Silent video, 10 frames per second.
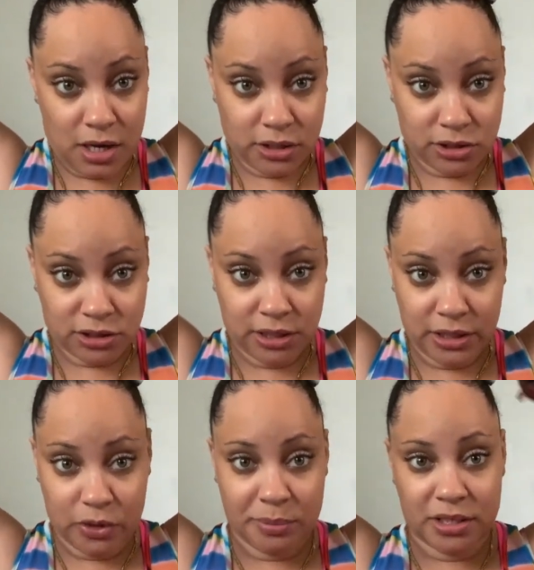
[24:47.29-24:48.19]
just a
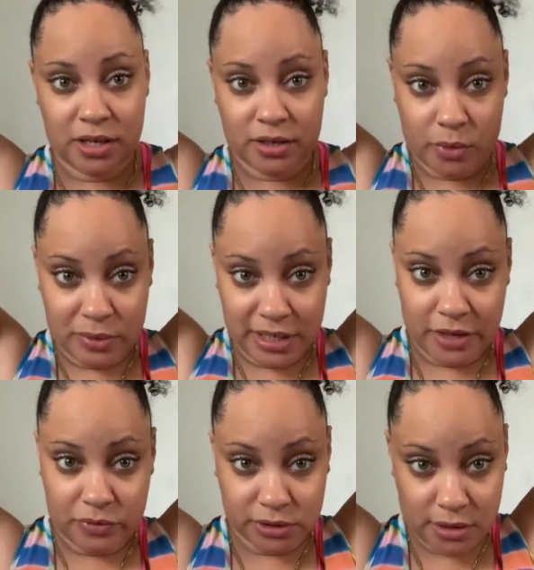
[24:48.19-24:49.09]
little bit younger when life
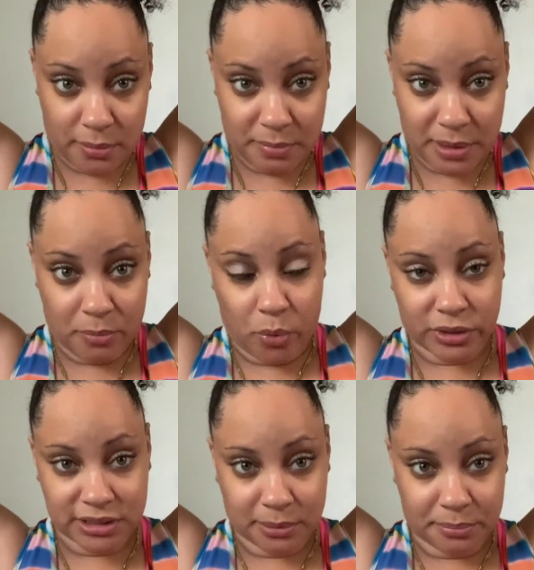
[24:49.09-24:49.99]
was a bit more
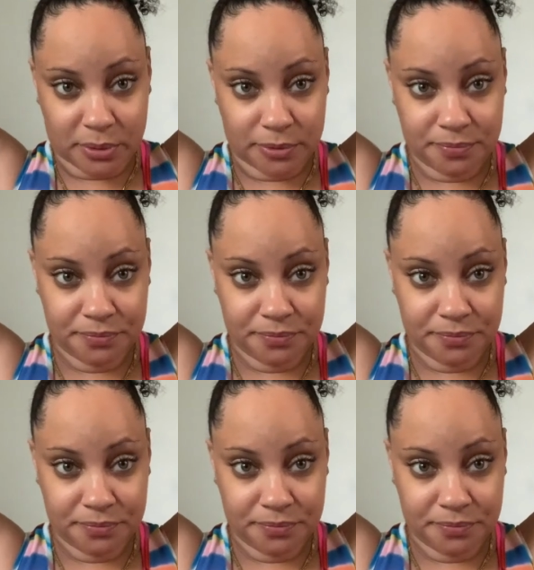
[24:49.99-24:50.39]
simple.